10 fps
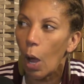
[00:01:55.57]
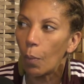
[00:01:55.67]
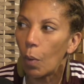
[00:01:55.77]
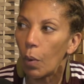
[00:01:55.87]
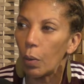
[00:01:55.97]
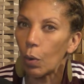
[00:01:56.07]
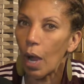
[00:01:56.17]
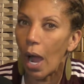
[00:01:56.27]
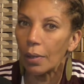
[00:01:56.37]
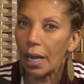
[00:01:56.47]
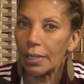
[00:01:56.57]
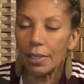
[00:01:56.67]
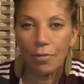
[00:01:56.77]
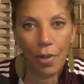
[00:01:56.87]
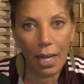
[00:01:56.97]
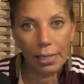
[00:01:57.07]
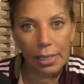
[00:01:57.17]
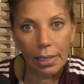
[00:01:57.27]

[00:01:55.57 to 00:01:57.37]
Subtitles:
But we were out at an event